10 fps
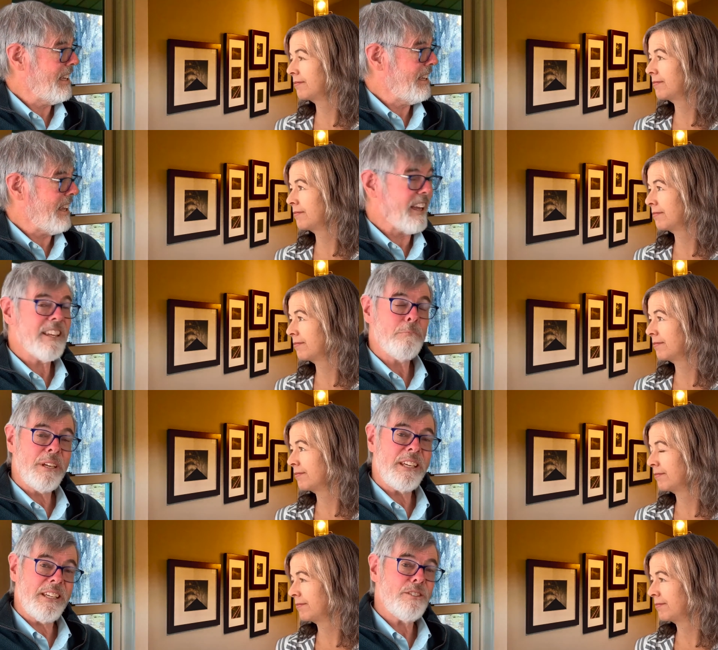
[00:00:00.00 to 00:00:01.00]
Speaker 1: it can be
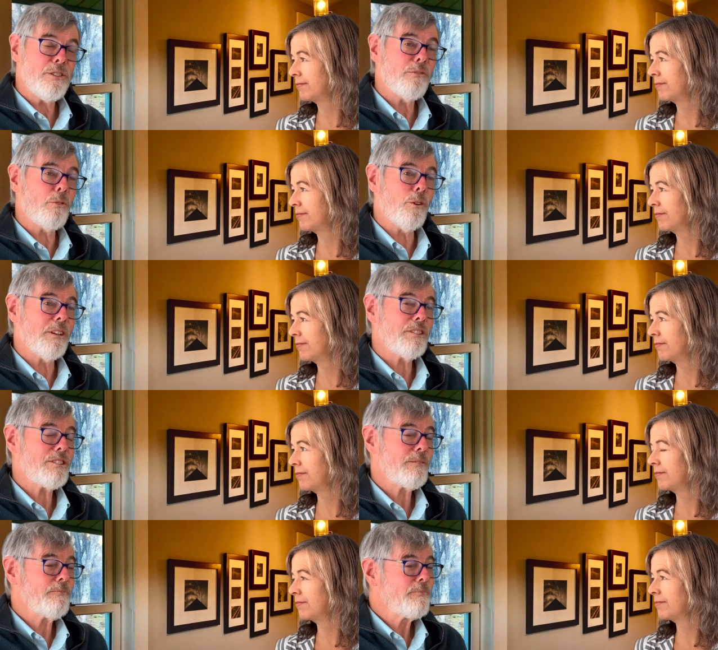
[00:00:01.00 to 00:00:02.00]
easier for
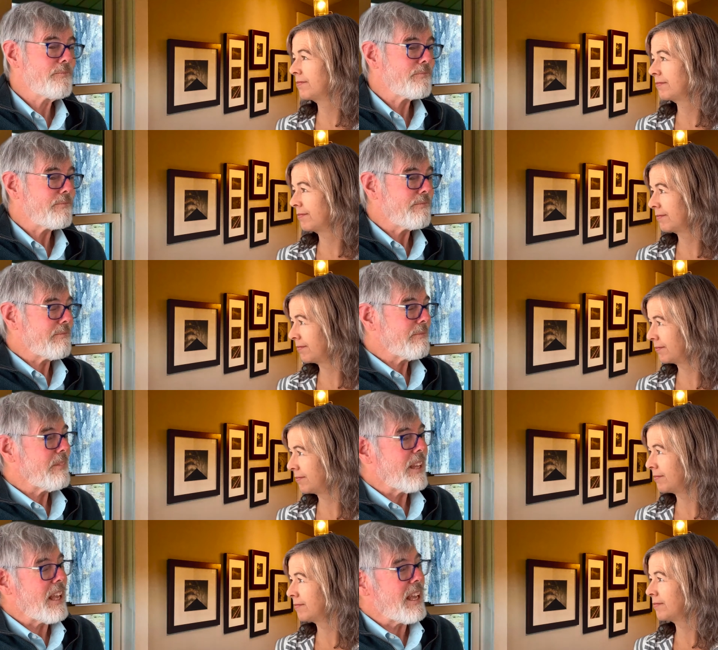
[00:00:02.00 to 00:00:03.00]
us.
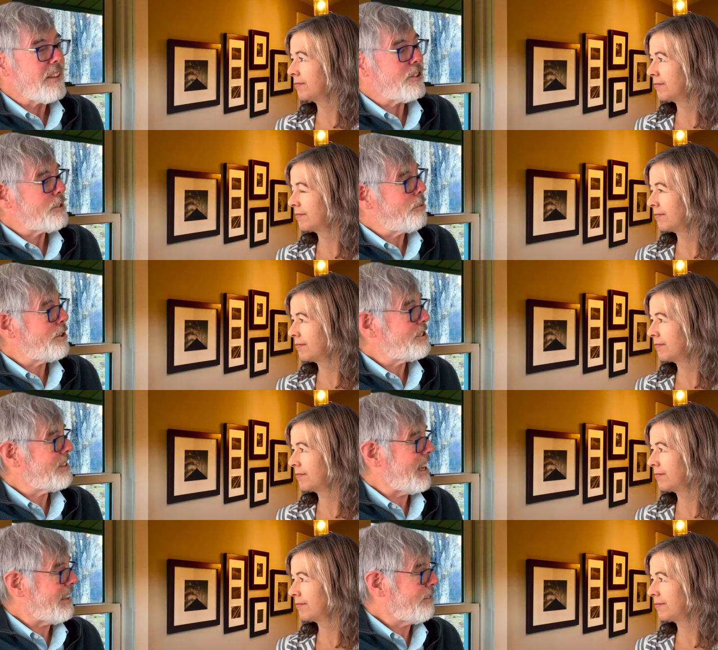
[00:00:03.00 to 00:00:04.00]
There's a person
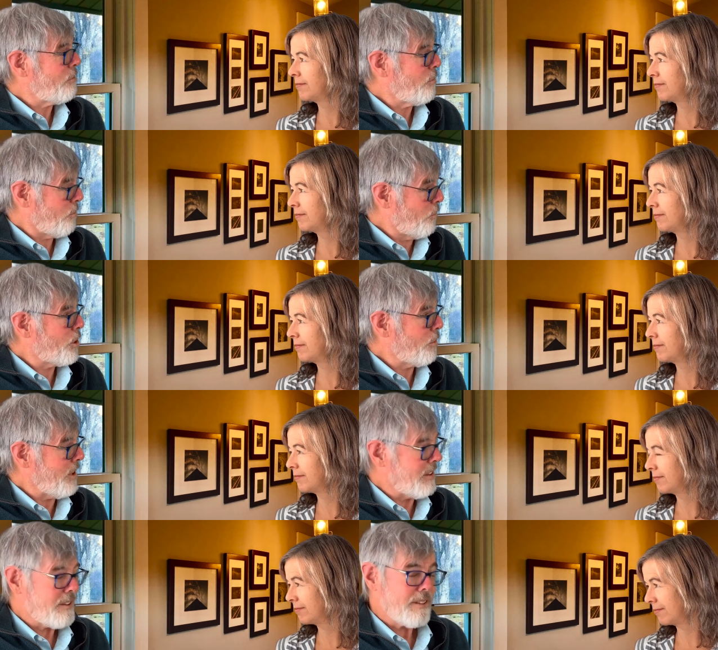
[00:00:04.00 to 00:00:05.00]
I work
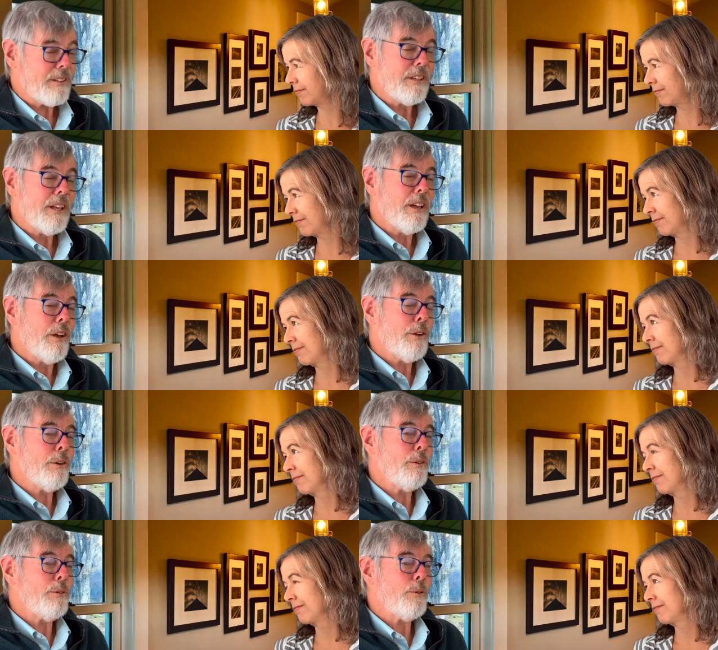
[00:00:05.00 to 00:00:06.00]
with
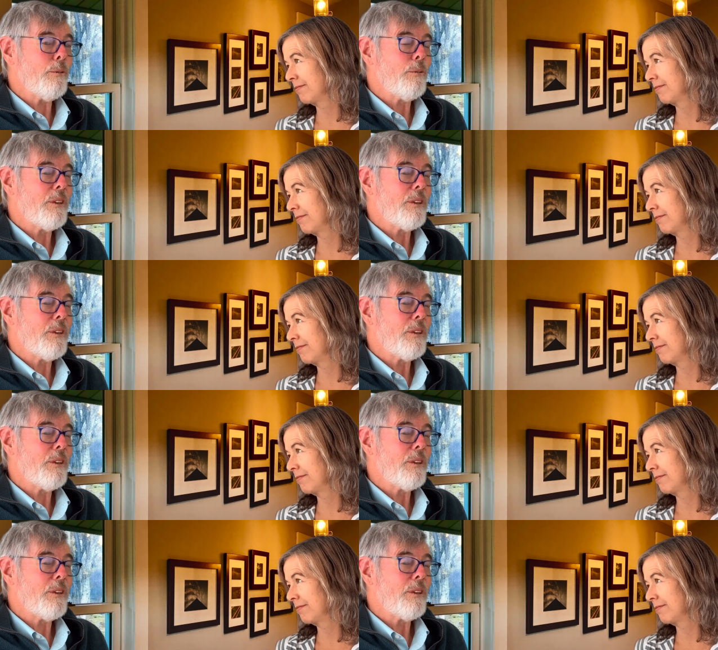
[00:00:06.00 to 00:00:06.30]
who